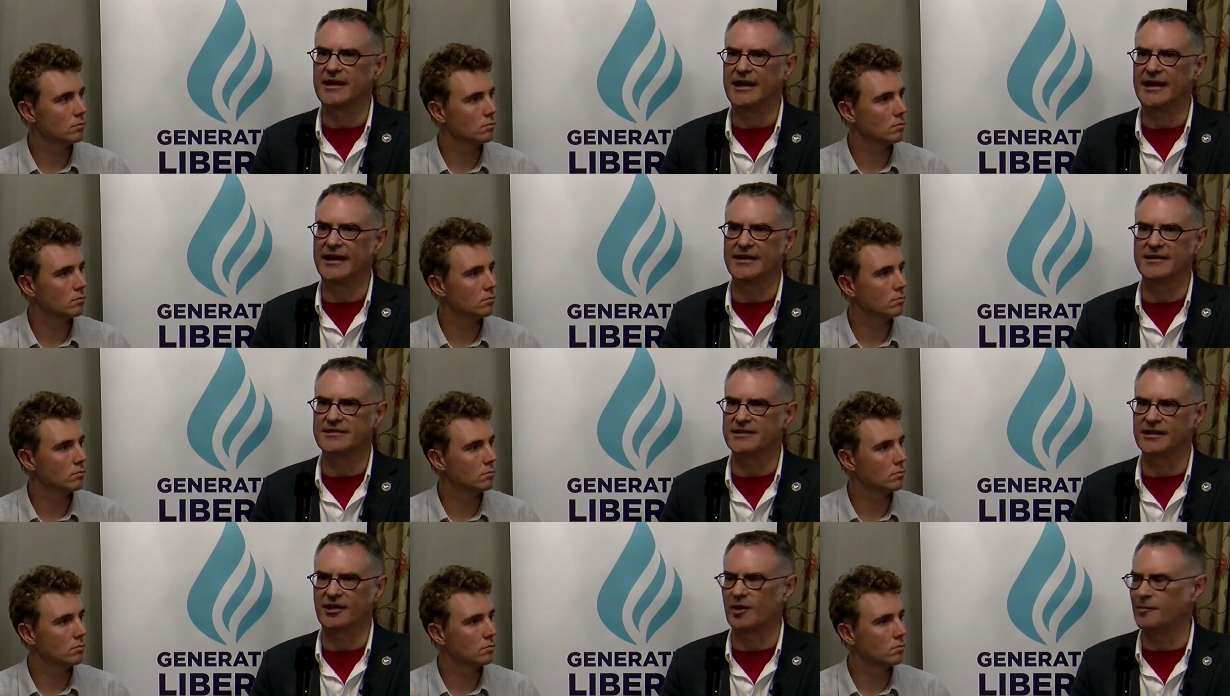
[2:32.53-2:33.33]
Speaker 1: And
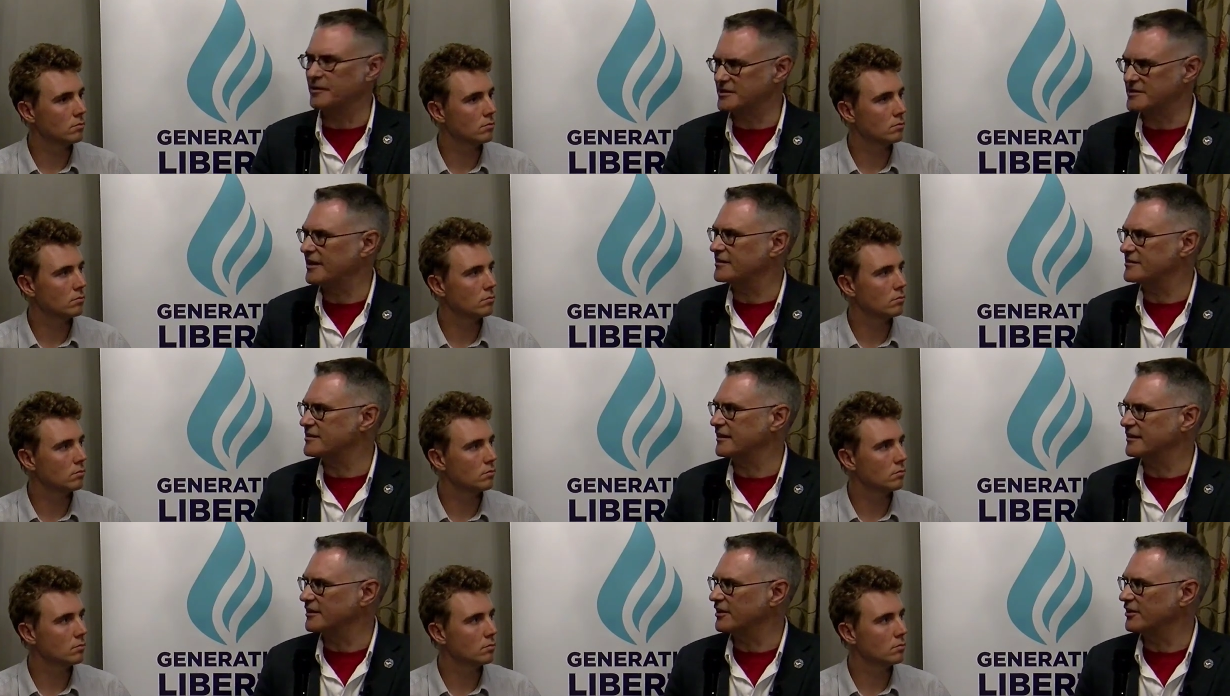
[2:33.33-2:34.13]
it's the common
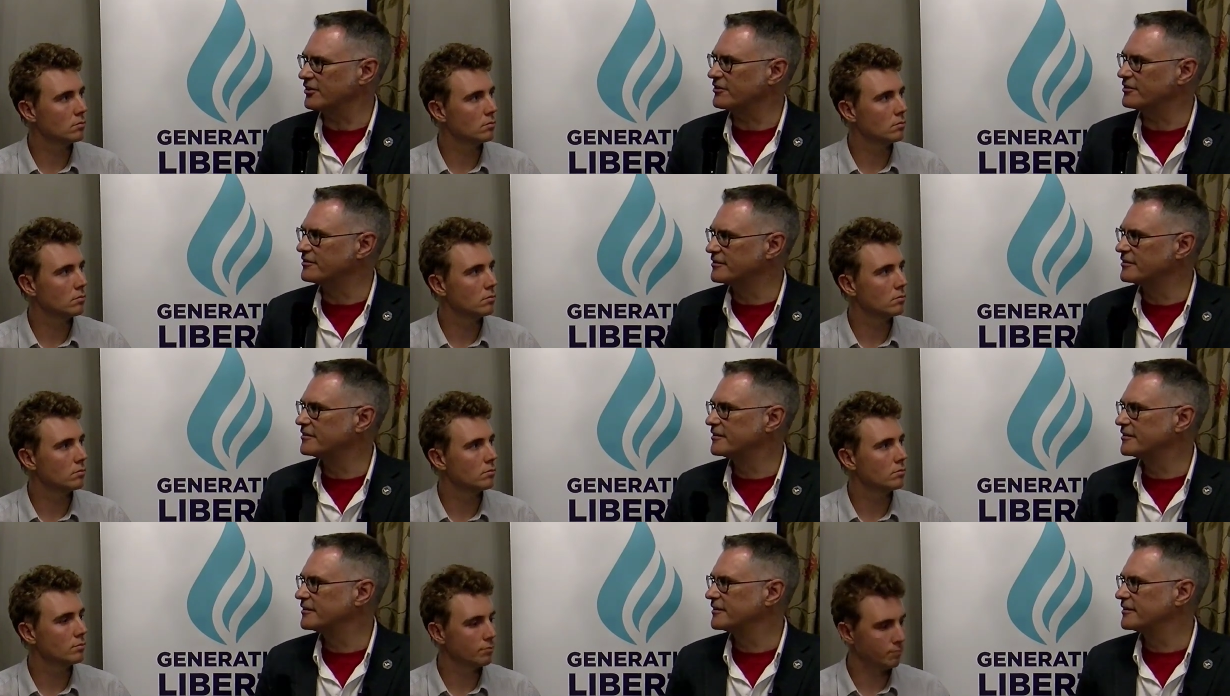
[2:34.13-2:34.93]
sense thing
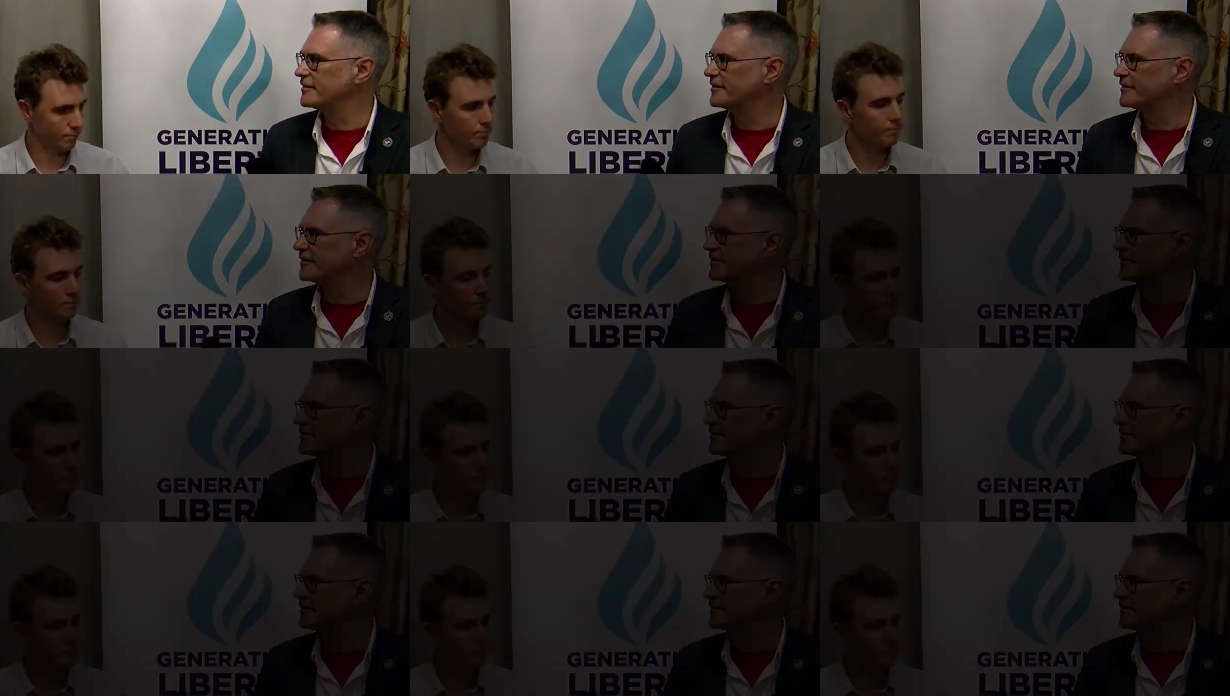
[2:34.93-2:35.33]
to do.